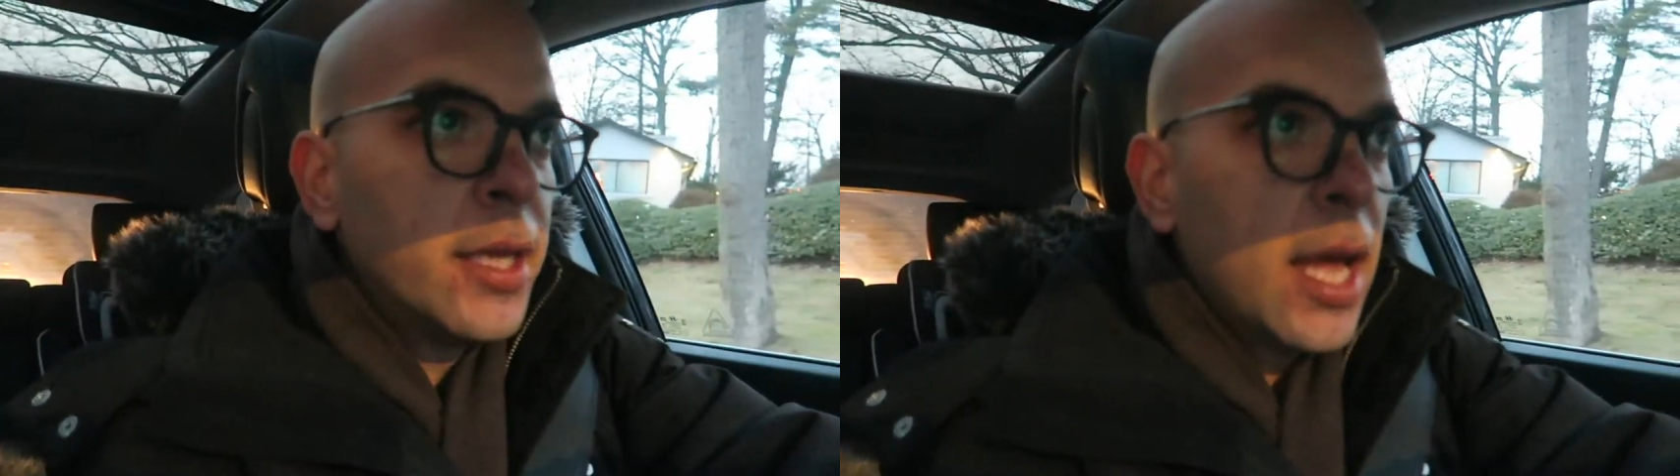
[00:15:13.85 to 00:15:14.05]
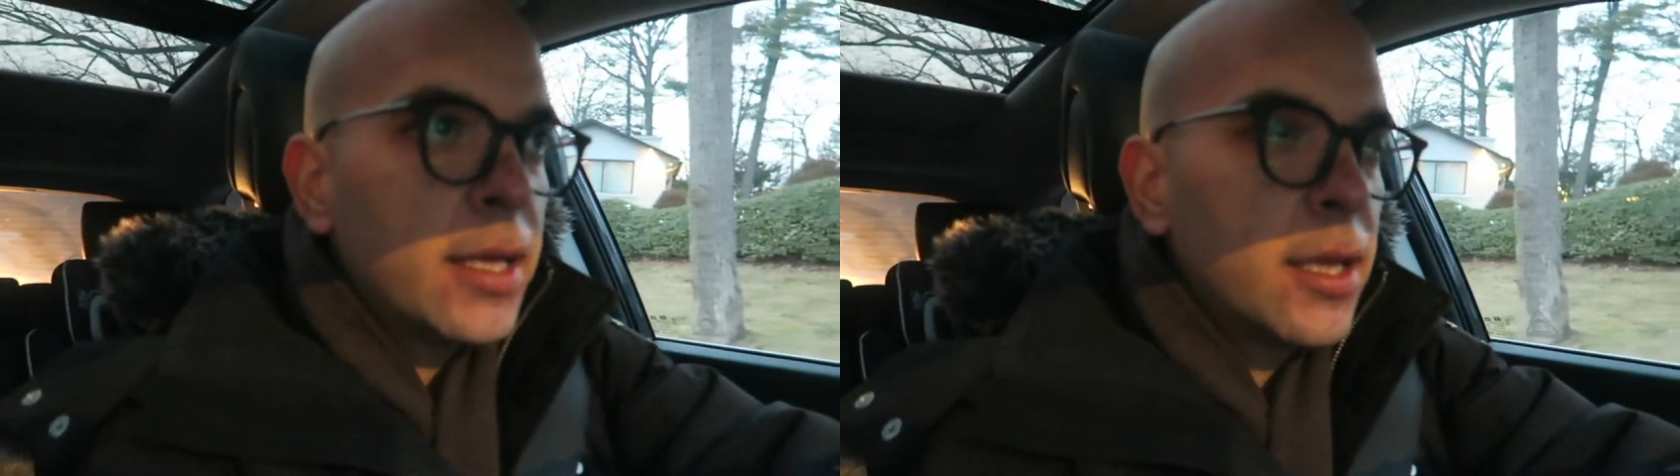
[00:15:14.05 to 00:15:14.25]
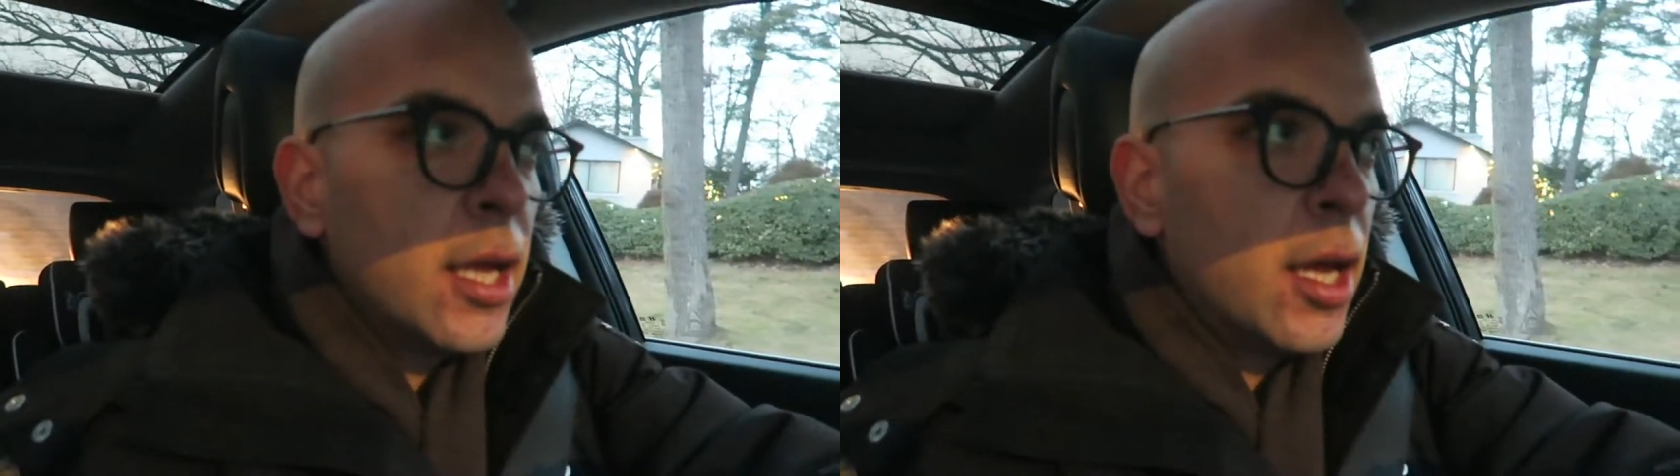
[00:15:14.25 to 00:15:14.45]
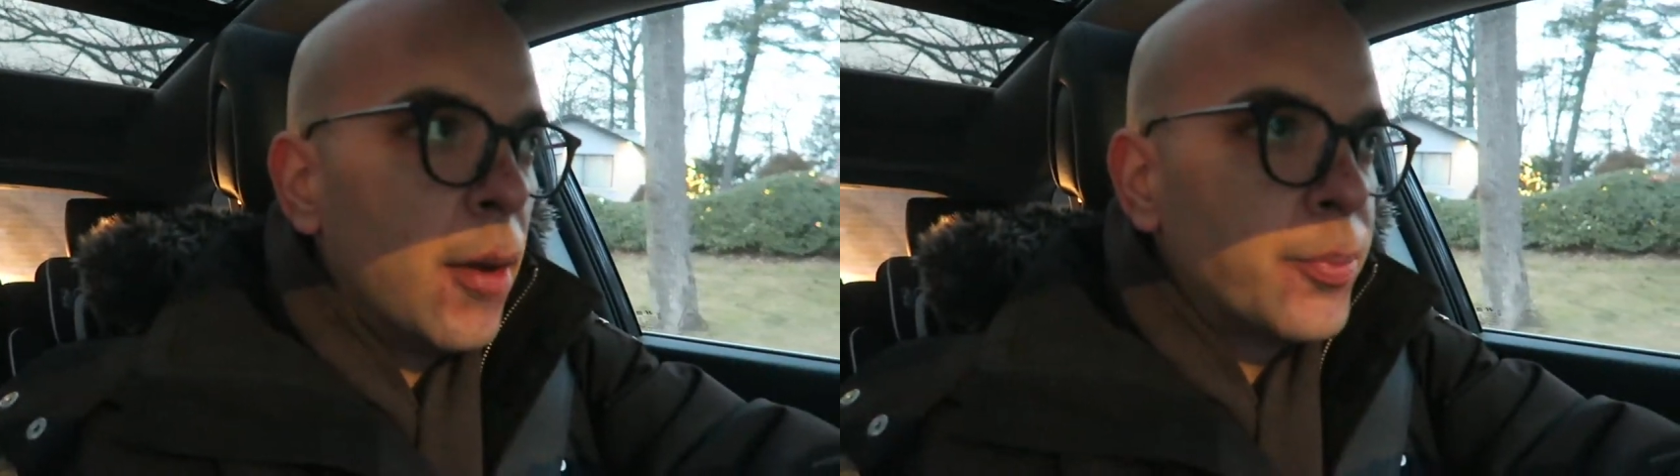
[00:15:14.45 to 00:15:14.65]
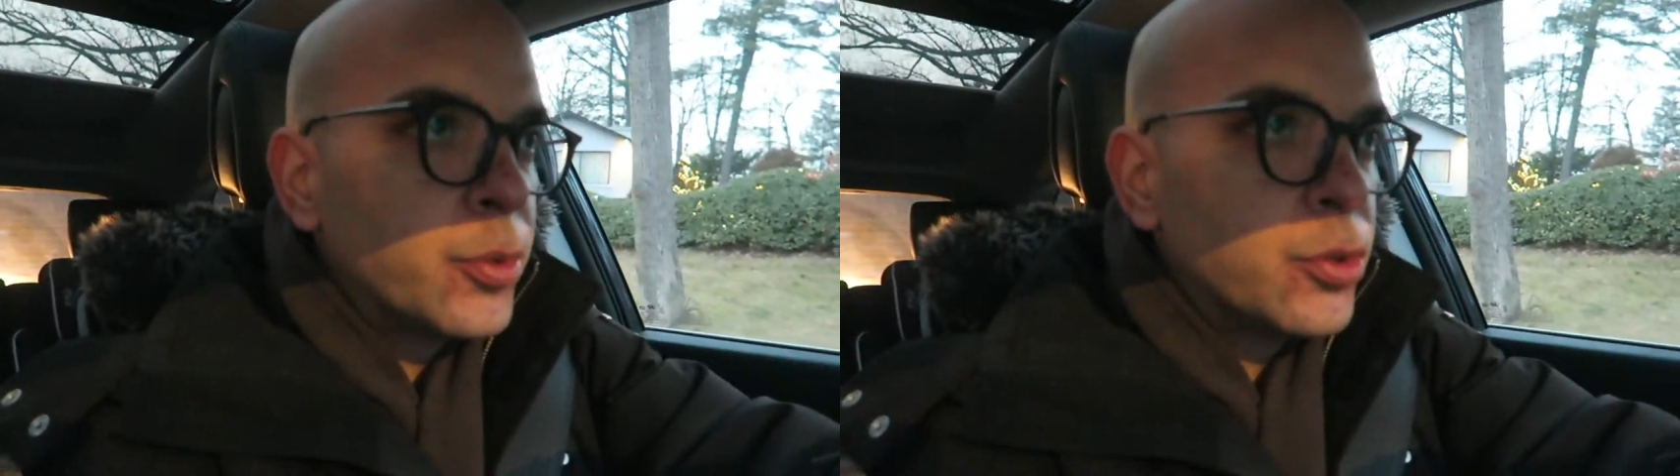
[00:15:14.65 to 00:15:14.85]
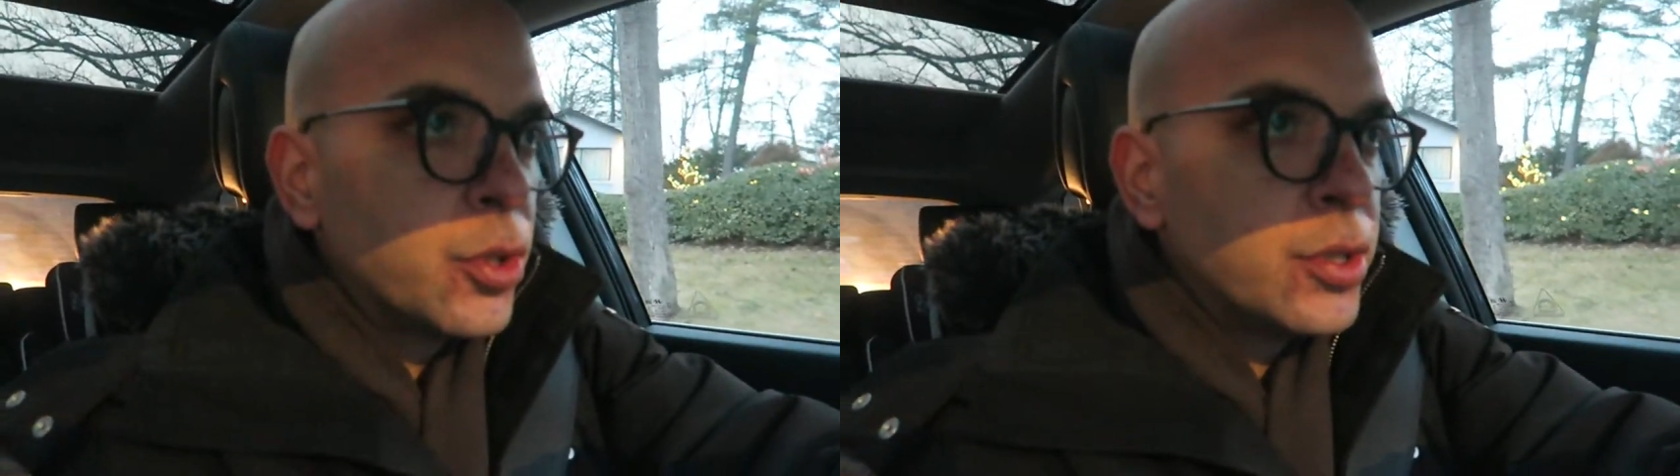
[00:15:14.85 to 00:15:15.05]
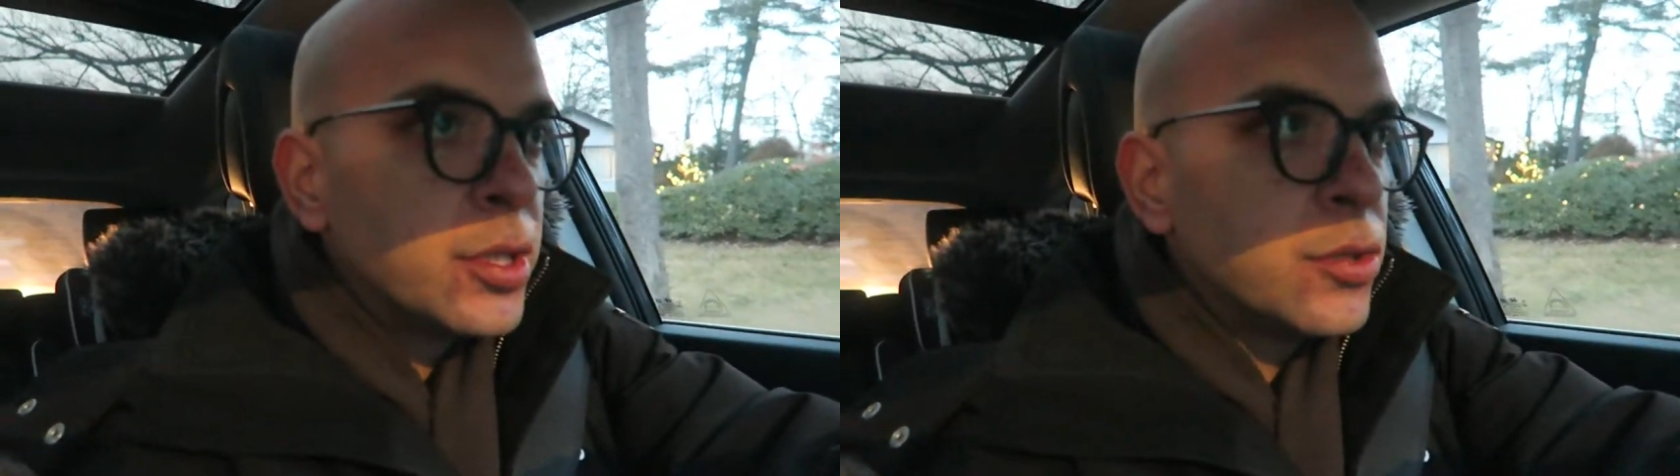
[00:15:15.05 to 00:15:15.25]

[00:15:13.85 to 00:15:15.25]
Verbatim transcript: that opportunity